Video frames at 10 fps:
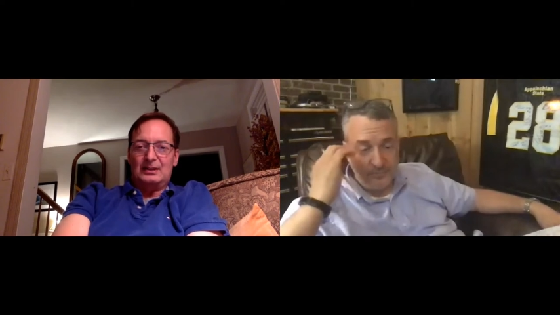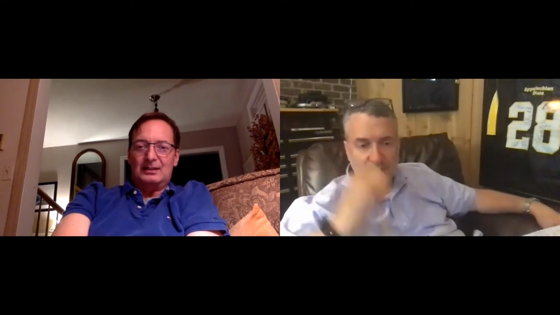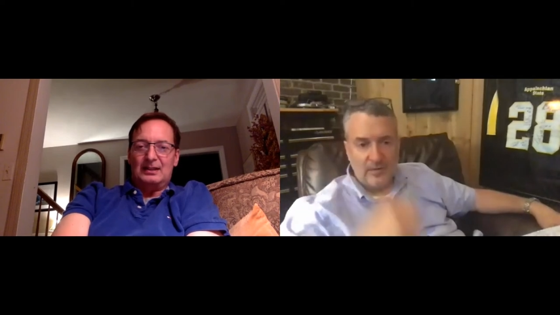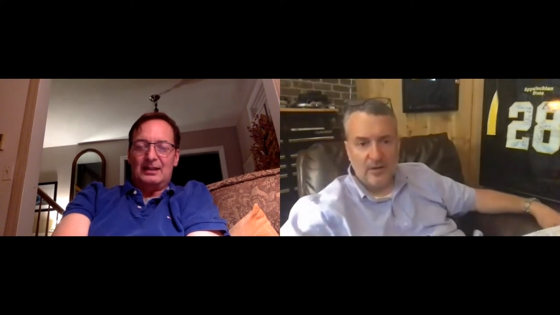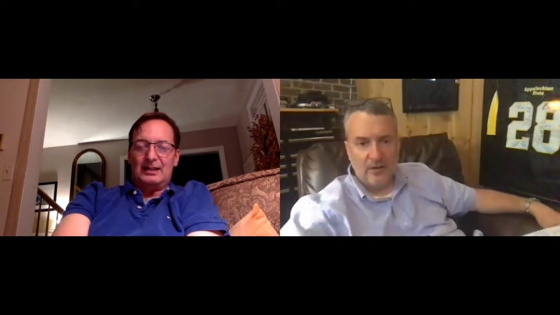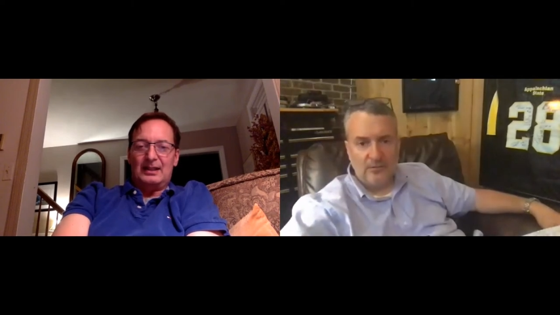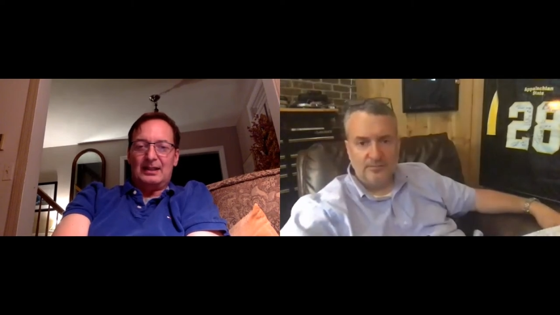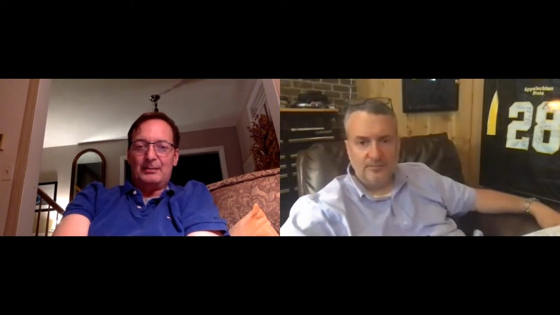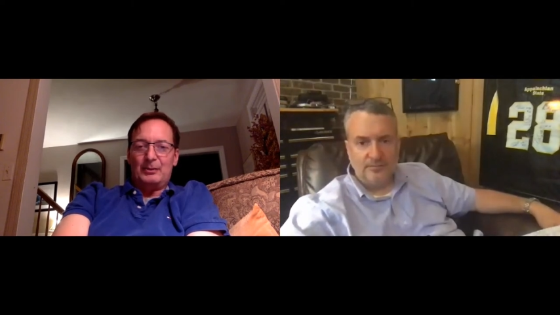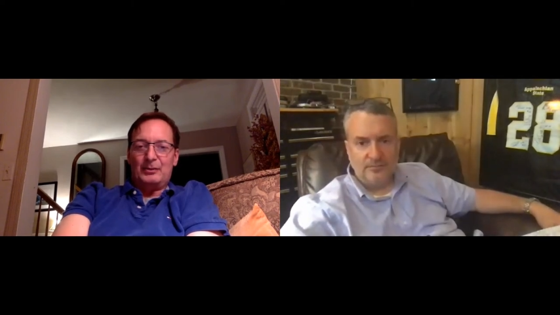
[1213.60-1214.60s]
Speaker 1: and then I
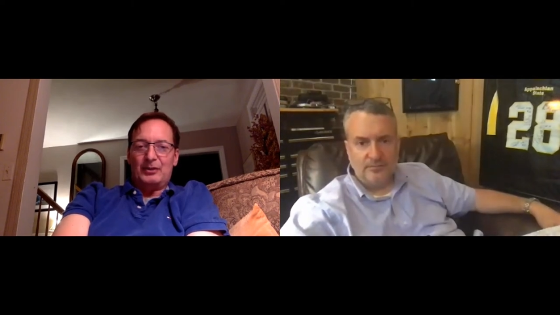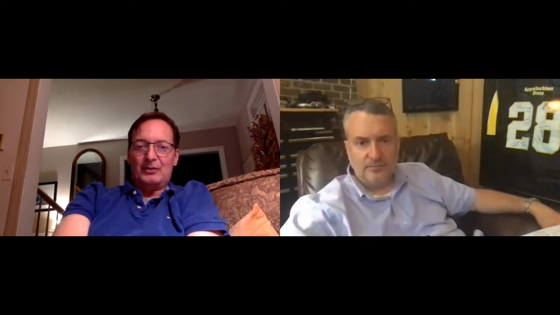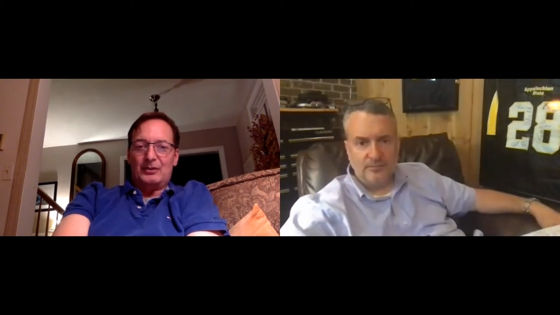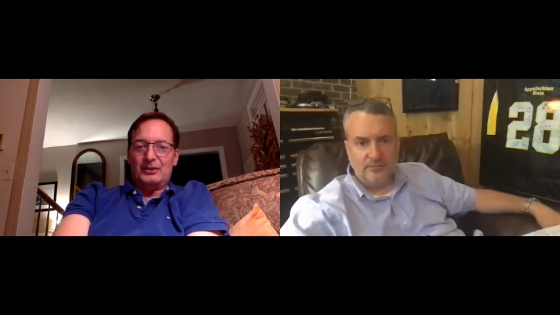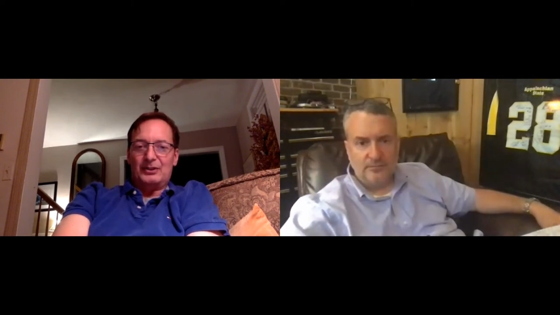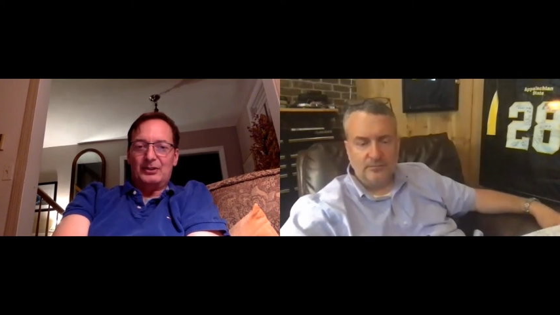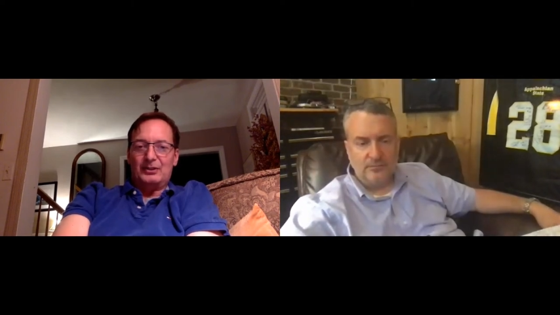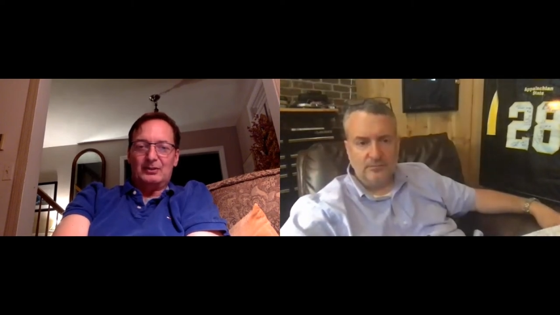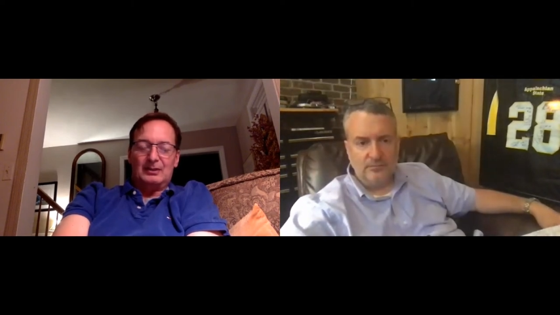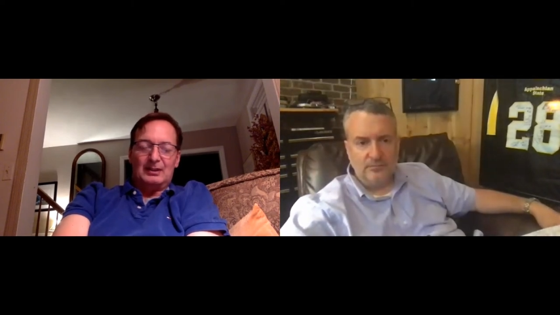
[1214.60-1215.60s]
moved over
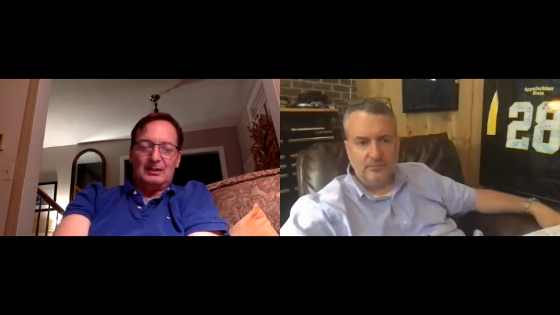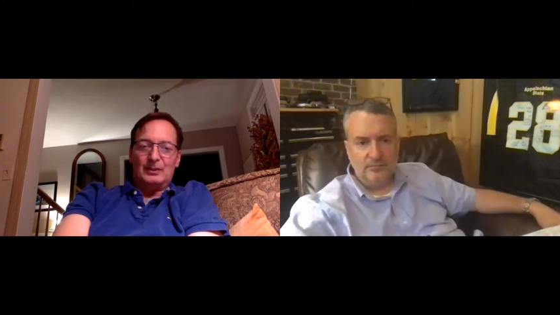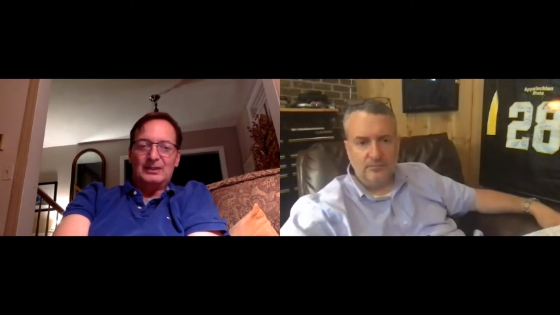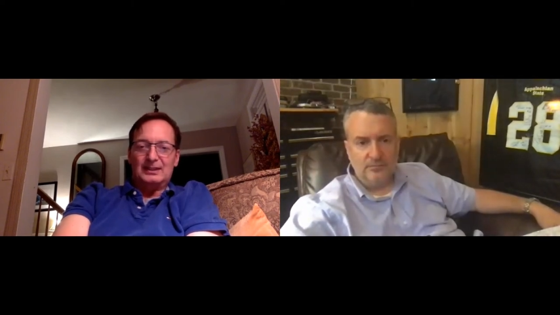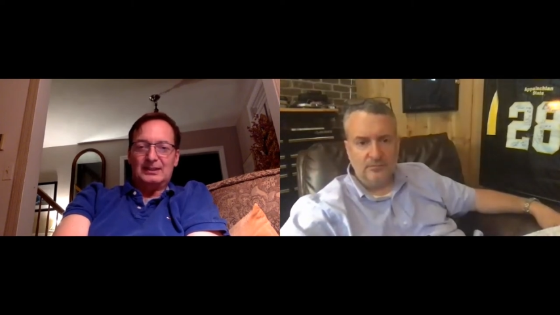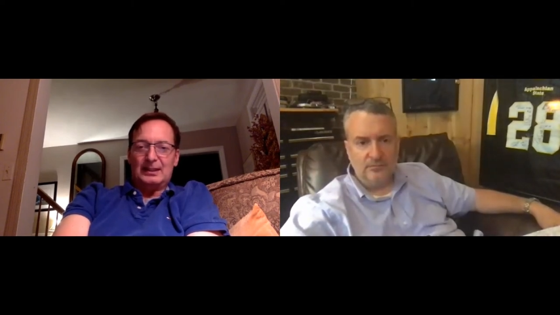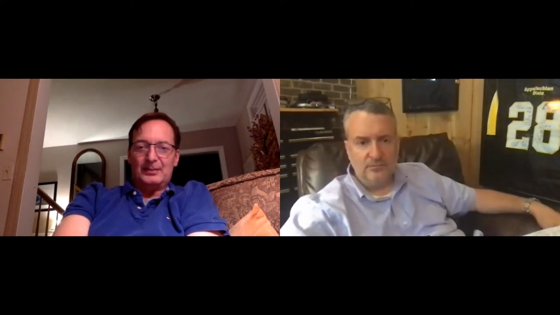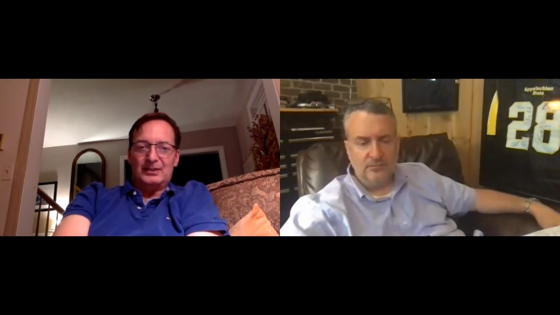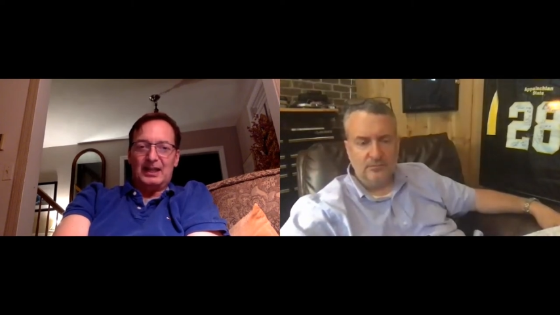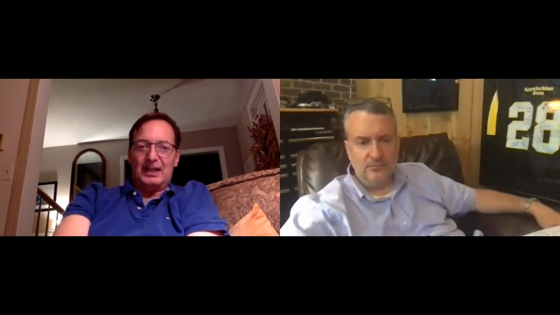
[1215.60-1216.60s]
to uh, Winston-Salem
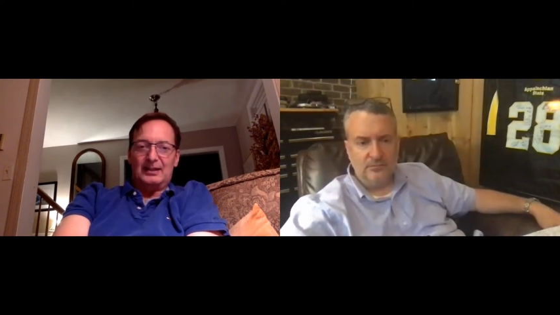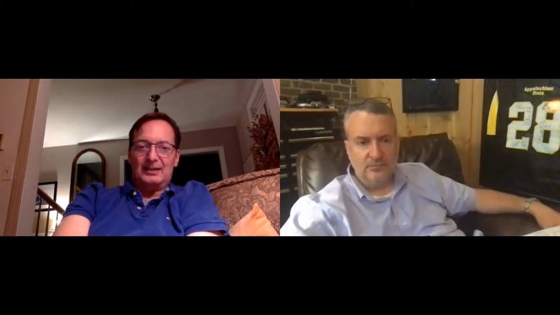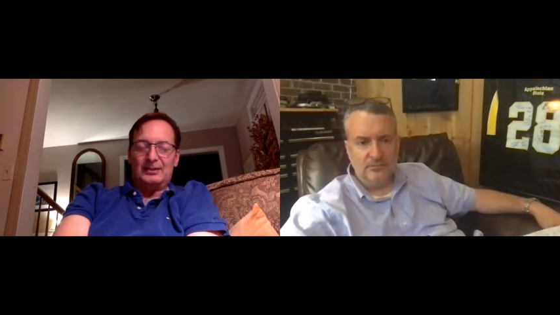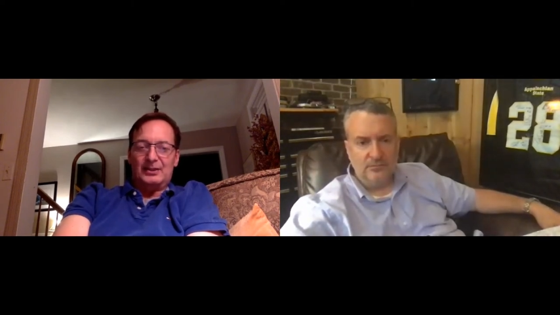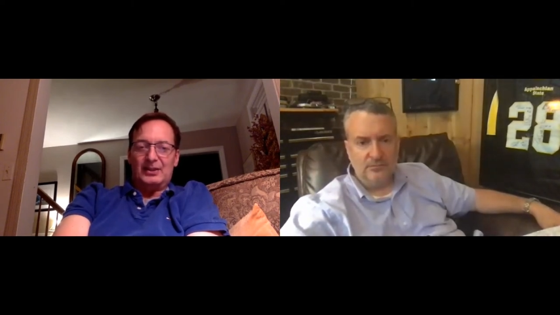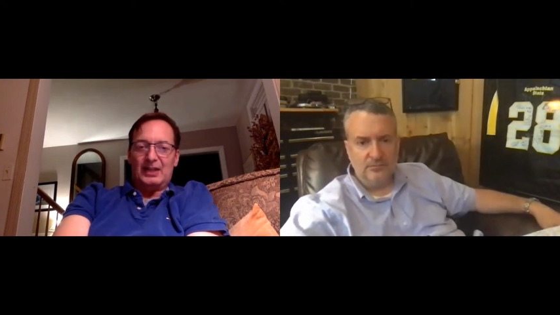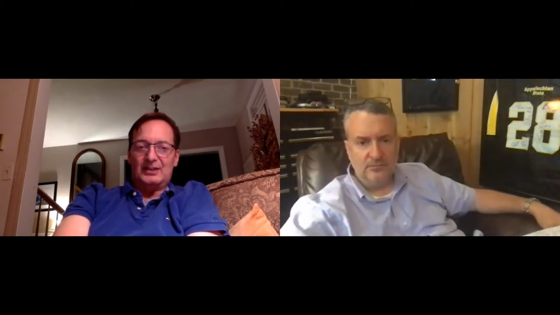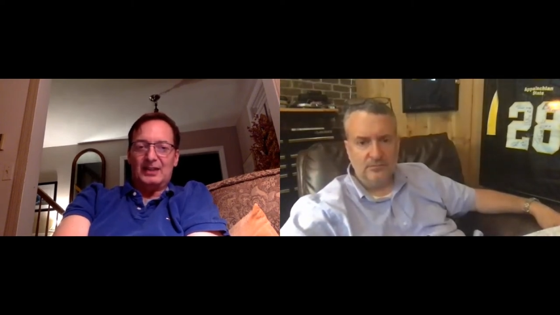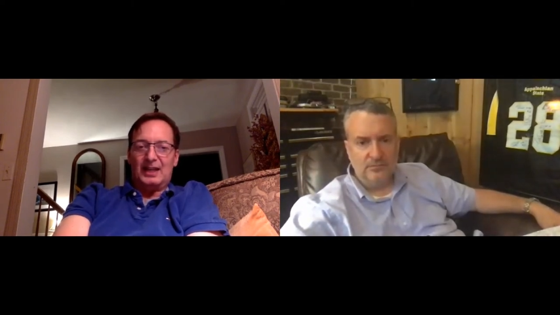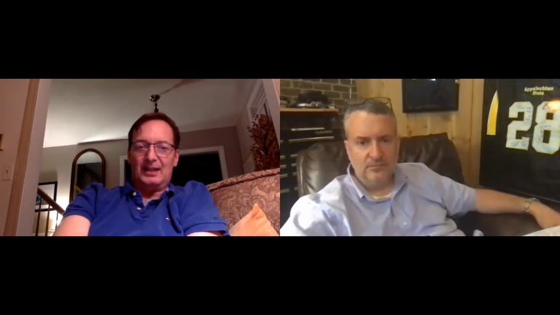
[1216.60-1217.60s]
State in
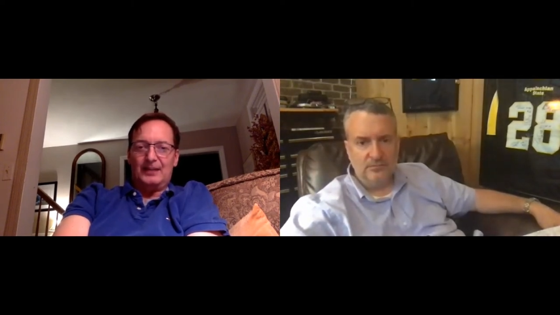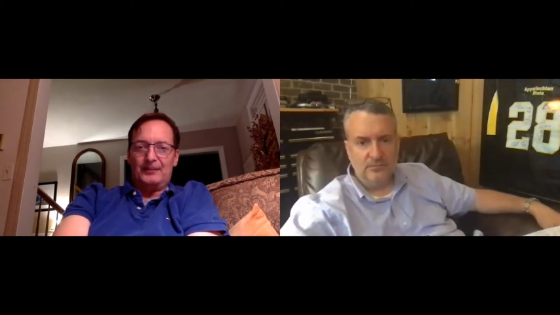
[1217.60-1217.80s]
2008.